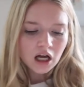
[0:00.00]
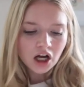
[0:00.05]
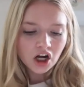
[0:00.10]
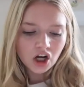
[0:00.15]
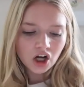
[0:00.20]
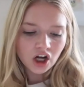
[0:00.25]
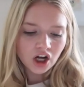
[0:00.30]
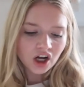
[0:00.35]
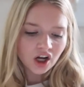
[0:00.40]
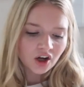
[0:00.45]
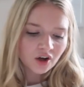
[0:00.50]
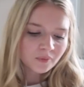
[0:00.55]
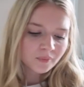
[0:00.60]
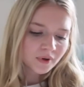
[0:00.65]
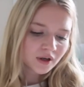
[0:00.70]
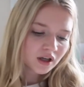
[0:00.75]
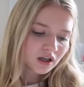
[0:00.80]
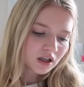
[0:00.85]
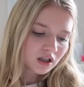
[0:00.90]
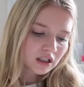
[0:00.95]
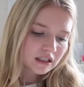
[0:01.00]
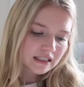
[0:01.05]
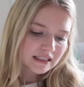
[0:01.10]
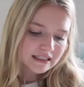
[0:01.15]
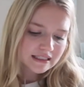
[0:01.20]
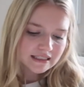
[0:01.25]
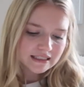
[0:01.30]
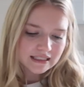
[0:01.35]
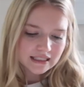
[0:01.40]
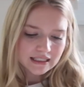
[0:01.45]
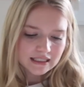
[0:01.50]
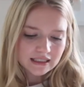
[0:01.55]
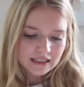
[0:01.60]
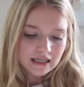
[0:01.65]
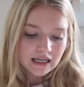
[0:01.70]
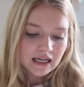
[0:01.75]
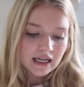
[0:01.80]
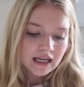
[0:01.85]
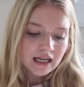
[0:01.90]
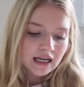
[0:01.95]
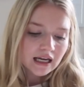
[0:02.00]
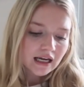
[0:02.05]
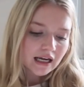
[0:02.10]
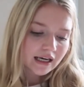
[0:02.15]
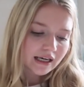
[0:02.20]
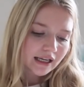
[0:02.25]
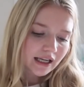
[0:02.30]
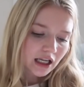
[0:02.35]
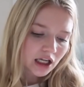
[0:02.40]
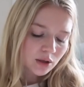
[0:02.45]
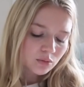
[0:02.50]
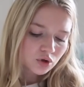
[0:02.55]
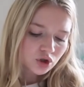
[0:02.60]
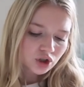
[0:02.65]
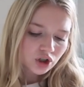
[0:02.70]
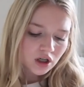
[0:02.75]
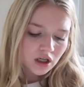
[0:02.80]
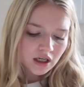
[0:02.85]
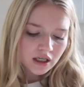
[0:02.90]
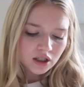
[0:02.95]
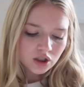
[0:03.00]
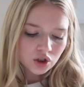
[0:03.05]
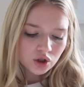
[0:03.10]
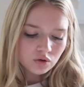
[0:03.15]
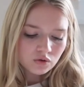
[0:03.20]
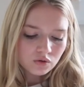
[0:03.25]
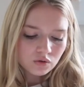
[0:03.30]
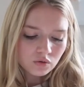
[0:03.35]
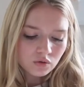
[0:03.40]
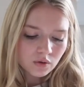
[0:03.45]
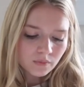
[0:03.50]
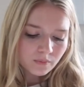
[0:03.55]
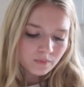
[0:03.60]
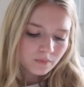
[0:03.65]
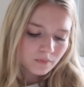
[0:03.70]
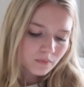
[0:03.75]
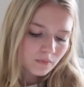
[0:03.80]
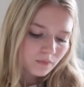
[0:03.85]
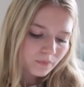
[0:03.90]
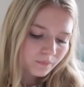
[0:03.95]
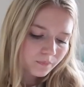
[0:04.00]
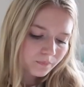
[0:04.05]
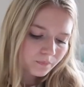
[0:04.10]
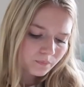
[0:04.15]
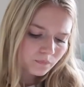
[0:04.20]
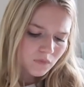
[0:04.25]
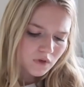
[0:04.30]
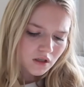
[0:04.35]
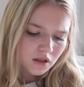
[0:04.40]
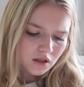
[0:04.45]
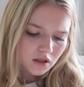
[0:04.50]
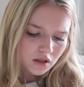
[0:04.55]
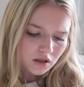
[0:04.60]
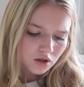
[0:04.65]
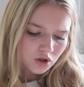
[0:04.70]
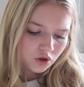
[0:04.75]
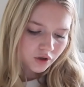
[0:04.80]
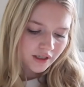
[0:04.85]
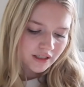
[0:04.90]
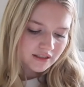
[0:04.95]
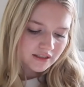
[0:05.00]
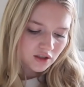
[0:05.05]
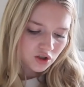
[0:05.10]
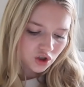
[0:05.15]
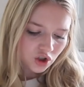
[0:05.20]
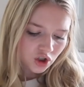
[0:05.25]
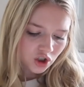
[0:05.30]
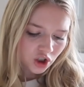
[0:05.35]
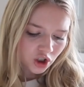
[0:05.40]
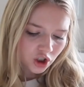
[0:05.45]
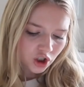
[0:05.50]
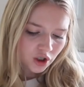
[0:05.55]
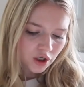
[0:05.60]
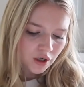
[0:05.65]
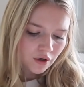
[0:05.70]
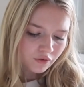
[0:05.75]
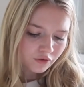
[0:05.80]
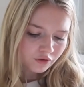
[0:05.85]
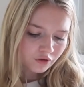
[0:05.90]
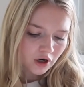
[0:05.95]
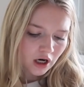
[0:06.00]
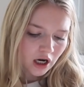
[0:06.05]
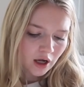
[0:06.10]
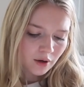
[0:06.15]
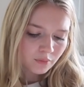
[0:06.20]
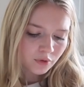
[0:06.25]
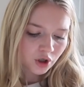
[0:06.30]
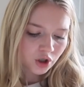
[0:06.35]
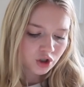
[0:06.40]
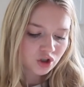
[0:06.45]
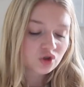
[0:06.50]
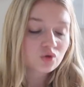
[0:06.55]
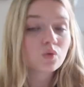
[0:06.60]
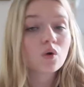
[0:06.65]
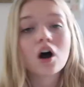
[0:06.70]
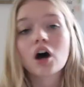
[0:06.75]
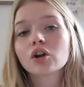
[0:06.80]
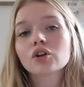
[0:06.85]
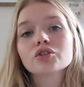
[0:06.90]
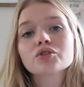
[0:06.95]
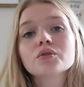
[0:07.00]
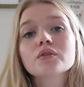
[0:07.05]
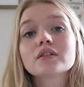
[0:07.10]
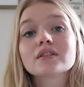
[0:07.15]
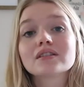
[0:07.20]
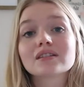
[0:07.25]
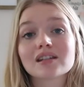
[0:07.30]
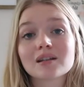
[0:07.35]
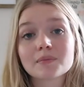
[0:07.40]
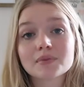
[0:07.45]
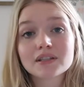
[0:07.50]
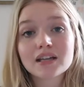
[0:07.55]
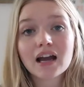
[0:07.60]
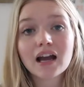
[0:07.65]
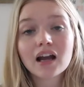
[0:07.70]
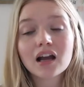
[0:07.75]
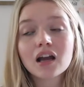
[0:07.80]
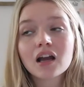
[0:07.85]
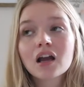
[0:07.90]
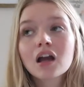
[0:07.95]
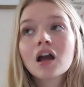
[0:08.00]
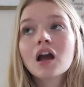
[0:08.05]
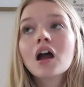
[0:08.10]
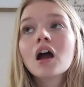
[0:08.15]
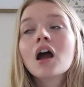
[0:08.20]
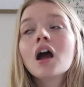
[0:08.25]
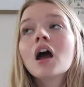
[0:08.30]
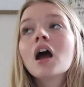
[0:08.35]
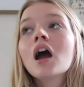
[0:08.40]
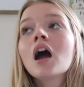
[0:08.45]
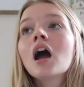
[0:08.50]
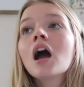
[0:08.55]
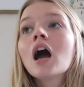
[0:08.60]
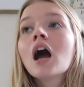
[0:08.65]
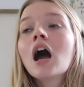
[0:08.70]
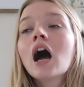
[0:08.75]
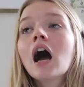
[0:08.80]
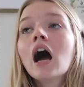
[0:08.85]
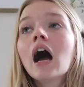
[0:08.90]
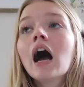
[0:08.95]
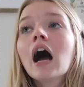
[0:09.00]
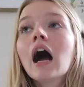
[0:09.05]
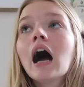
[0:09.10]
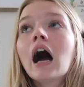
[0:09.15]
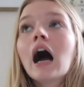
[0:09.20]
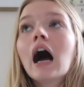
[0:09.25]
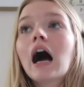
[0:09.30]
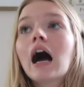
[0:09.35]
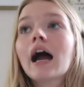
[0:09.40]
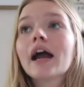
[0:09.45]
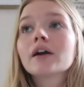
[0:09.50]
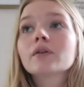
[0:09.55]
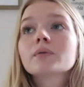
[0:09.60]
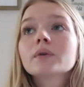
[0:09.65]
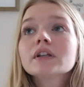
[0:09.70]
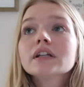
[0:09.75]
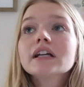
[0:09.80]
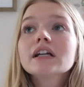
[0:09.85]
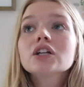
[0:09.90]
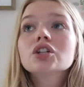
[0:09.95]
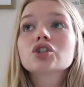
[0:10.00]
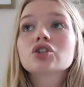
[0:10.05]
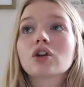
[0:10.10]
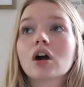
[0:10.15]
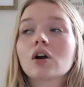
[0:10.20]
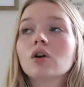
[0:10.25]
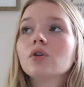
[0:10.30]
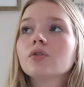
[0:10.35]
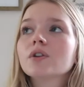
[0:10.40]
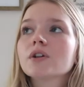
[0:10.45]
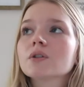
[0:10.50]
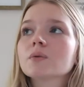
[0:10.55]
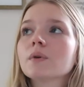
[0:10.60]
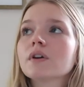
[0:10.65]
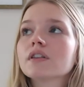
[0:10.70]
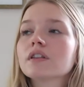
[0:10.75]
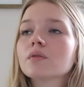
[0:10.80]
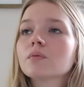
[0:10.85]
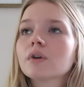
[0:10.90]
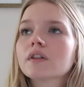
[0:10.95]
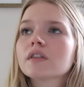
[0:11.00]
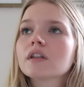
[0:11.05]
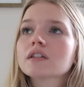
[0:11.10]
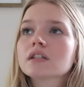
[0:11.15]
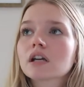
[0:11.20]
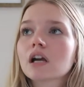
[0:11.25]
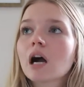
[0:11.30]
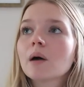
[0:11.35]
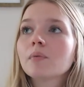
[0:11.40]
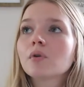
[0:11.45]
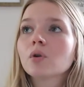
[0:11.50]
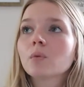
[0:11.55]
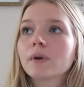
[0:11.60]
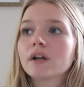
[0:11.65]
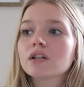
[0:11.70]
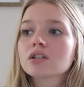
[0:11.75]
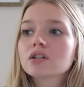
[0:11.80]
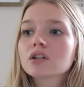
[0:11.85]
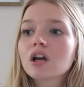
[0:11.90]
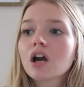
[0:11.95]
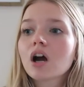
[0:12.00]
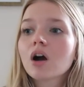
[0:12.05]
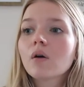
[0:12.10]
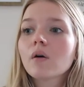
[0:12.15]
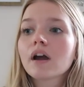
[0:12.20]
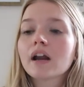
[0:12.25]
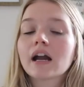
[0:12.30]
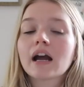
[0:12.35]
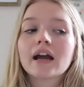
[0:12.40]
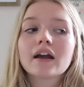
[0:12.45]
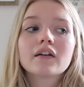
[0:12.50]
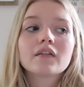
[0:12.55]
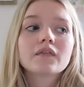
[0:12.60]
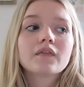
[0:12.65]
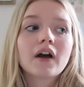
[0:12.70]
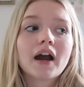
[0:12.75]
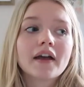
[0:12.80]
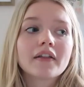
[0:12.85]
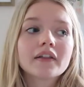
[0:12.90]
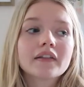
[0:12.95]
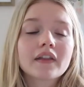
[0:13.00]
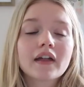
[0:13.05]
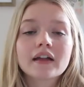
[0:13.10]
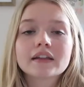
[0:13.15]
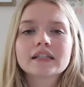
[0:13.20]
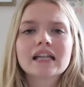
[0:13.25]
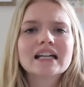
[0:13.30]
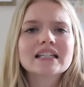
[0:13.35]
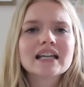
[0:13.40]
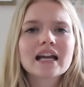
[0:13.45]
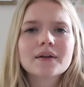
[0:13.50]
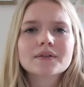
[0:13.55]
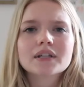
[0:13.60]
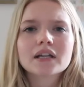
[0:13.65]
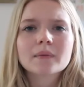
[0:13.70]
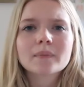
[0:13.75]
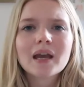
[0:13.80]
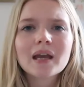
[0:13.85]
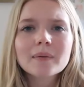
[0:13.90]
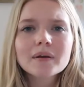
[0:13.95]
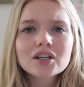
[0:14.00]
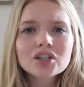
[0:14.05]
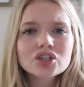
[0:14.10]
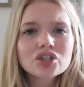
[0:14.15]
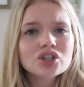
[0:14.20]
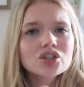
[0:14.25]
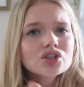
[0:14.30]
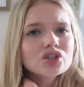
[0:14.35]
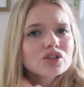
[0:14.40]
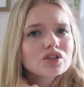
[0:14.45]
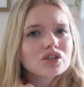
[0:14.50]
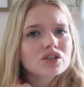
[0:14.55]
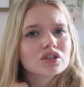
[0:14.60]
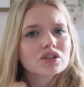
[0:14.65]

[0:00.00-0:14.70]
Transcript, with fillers: Um, let's see. I am trying to transition her from her swaddle to a sleep sack. I really struggled this with, with this a couple weeks ago and I finally, that, that day I was like, maybe she should